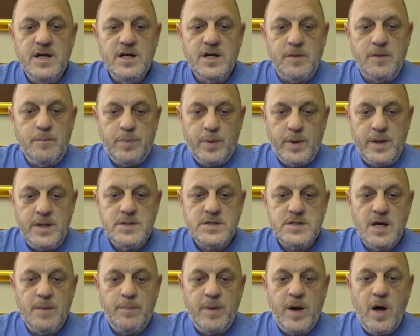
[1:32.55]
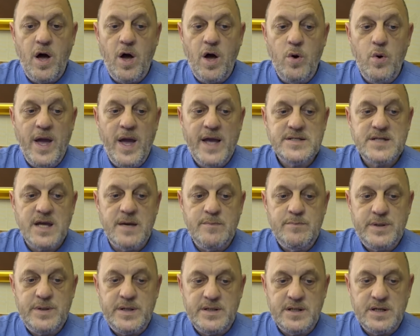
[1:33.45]
complaints about how
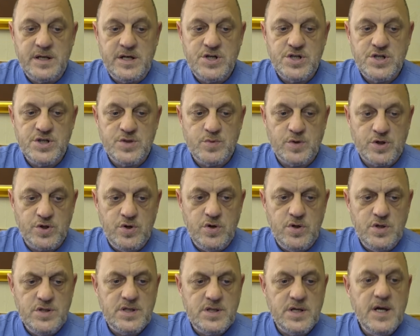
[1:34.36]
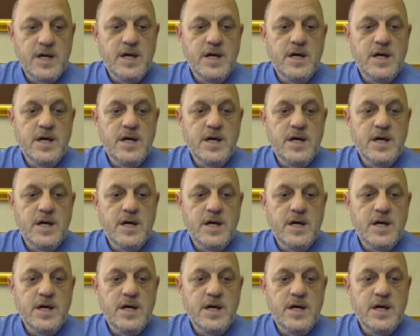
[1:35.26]
SNP donations were used.